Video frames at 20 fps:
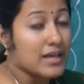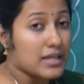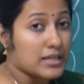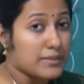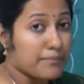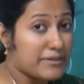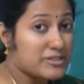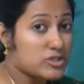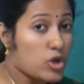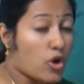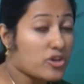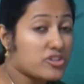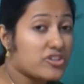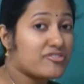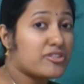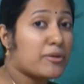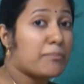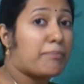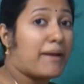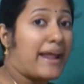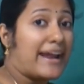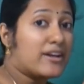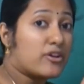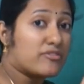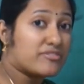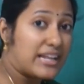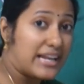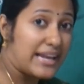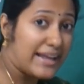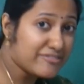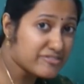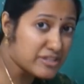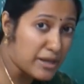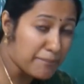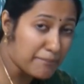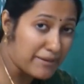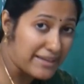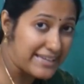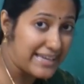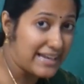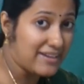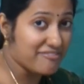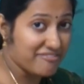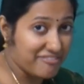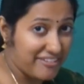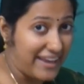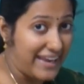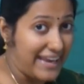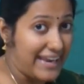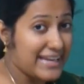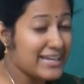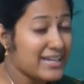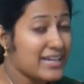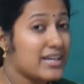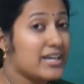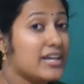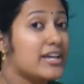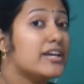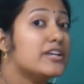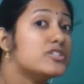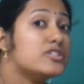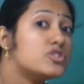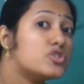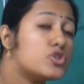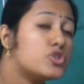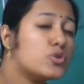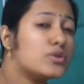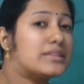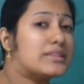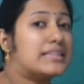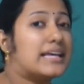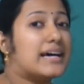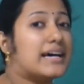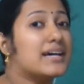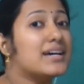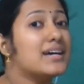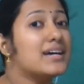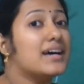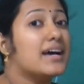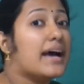majority of the blood of the left umbilical vein, to the